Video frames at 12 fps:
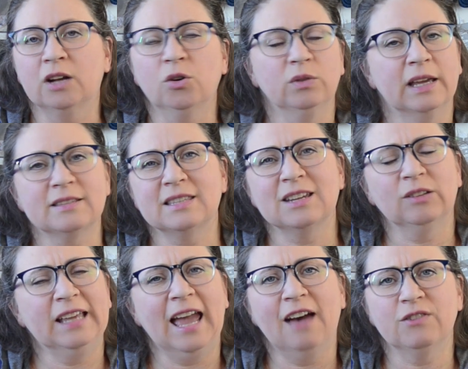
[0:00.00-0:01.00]
I don't
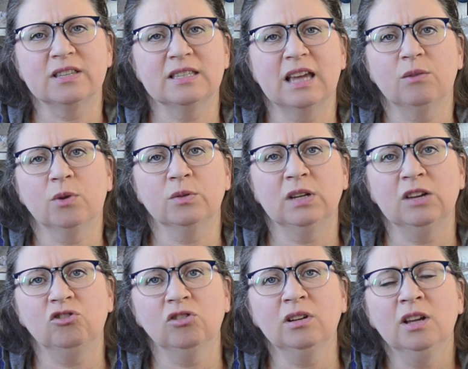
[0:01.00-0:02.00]
necessarily have a set
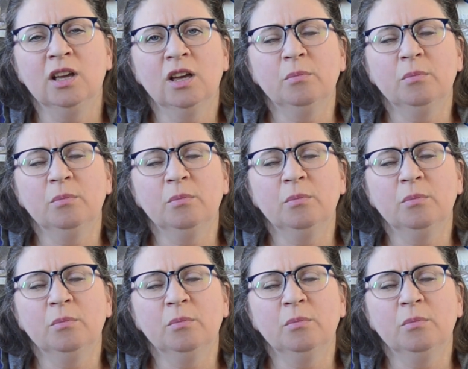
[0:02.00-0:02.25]
rotation,